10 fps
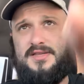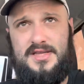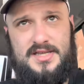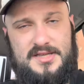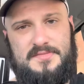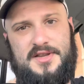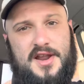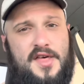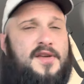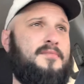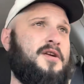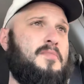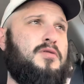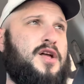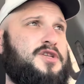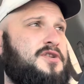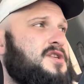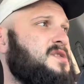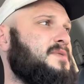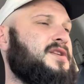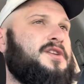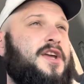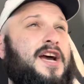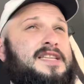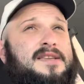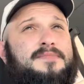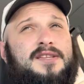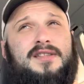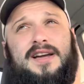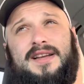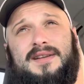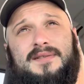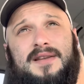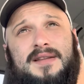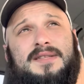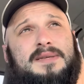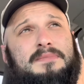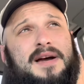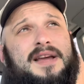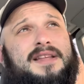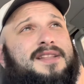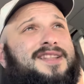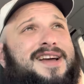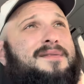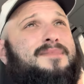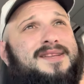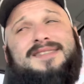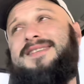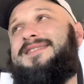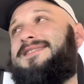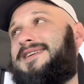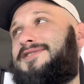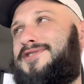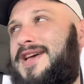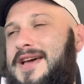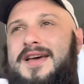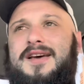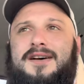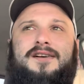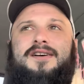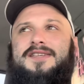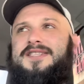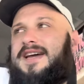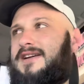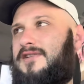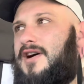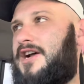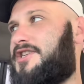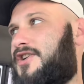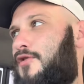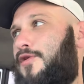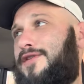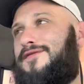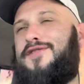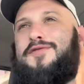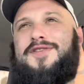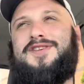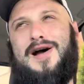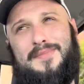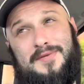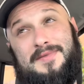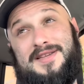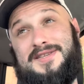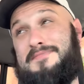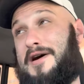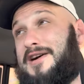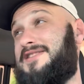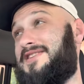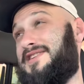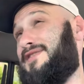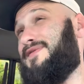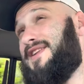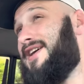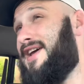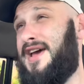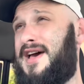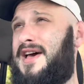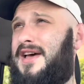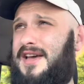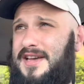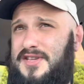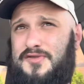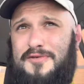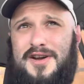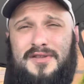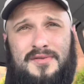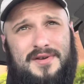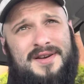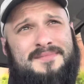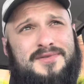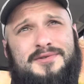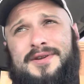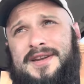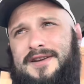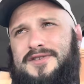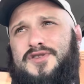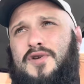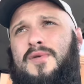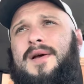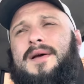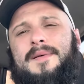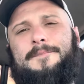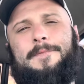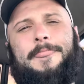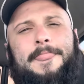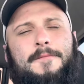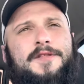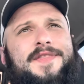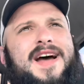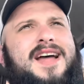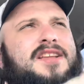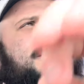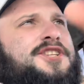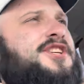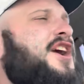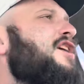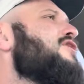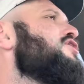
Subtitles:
this has been nothing but a pleasure to speak to you guys. Empty-minded, like business, sales, psychological influence, optimist, positivity is what I'm doing here. So with that, share